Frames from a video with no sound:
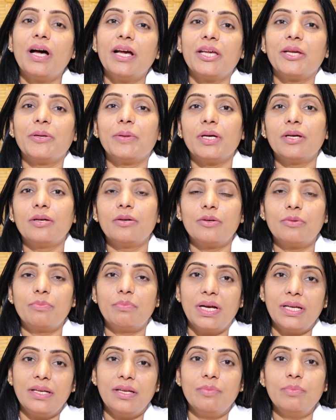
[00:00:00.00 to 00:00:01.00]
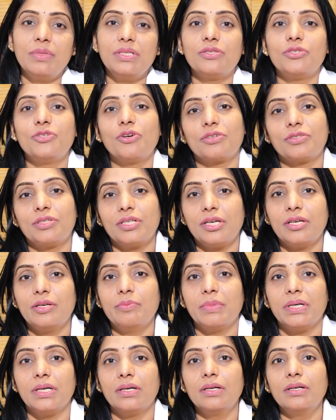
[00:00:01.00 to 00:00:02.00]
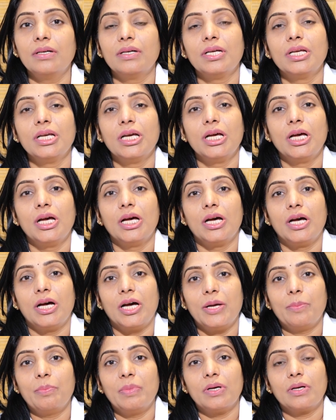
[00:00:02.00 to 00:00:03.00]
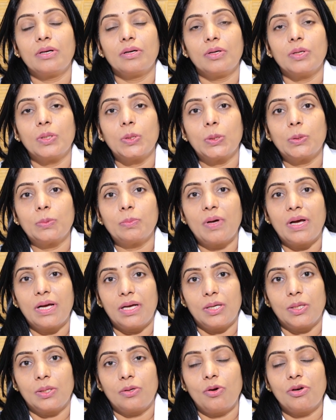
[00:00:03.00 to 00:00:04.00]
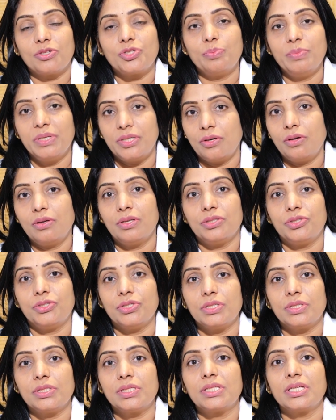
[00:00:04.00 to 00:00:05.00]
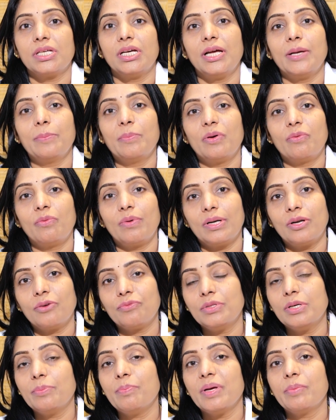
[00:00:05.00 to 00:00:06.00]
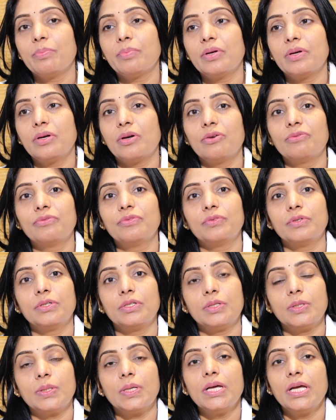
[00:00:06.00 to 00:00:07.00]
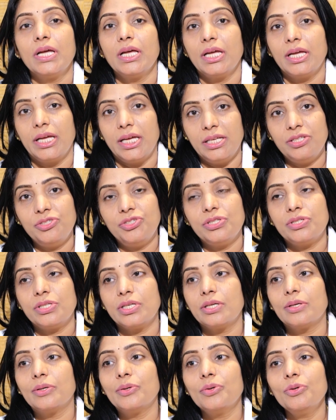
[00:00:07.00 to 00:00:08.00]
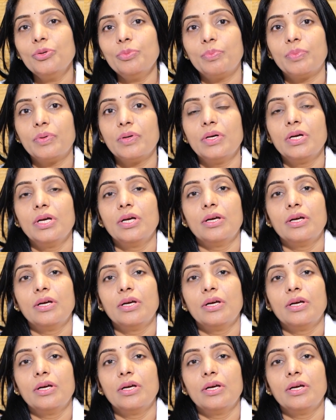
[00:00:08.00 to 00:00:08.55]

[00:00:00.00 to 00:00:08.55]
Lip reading: Hi, my name is Dr. Hima. I'm a cosmetologist. I'm one of the members of LGC group.